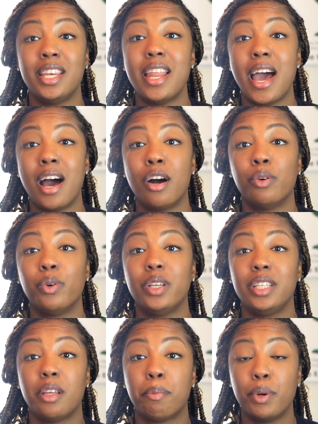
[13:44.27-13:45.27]
Now,
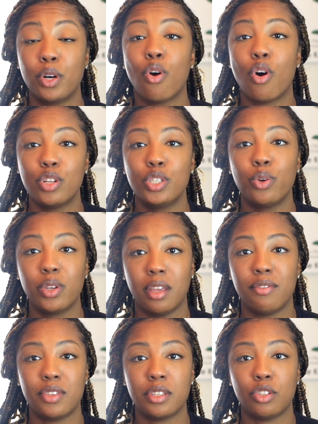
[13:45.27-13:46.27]
the book also
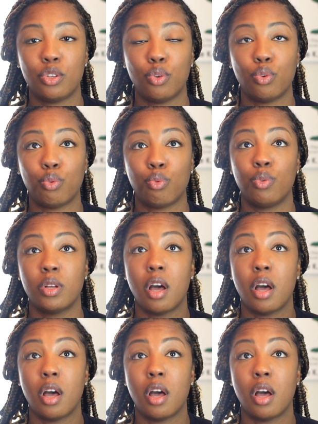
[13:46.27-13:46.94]
gives you